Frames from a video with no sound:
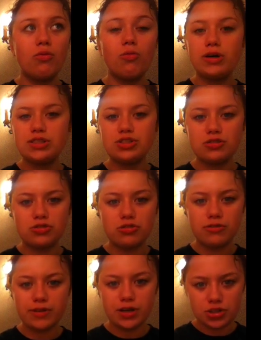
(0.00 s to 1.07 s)
was just a
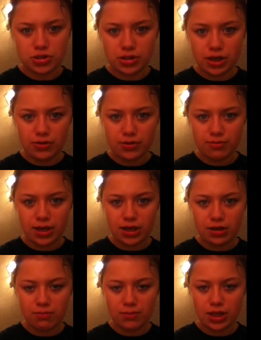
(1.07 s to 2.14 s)
reflection, that would
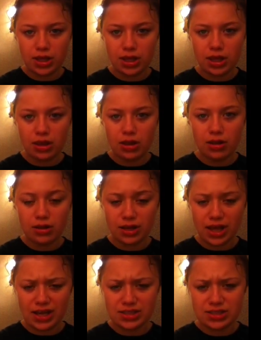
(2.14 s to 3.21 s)
make me
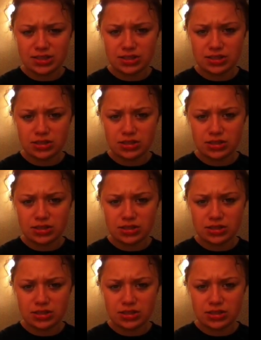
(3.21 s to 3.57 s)
less.